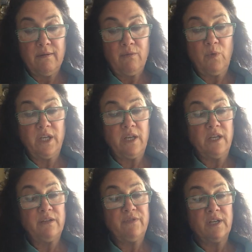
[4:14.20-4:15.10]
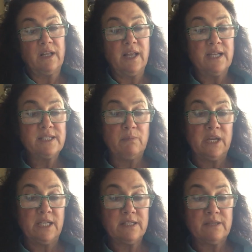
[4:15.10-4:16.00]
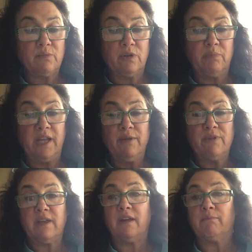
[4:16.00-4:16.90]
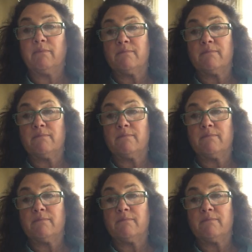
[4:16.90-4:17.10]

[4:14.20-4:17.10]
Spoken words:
when none of the classmates would play with him.